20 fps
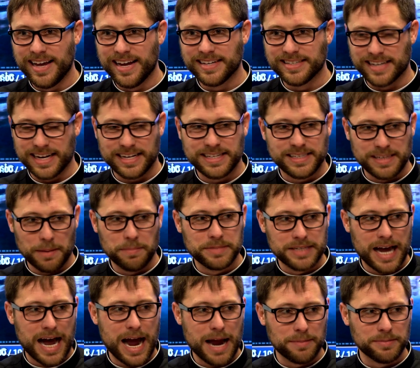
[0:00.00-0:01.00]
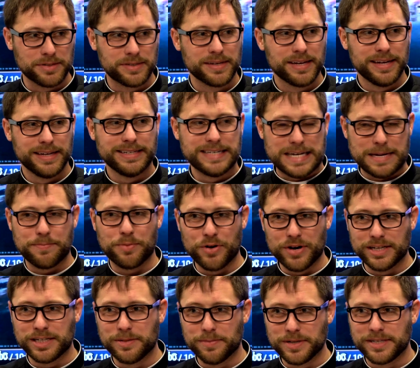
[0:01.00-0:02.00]
It's like sometimes deeper
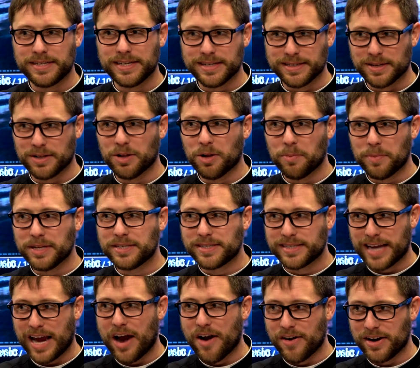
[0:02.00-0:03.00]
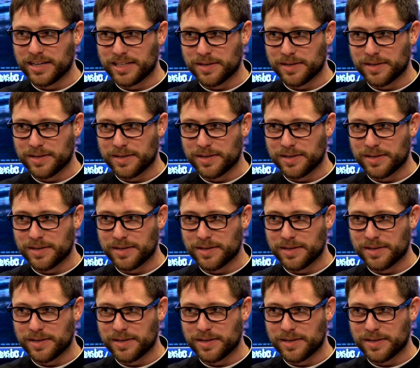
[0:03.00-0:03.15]
intimacy is a little bit scary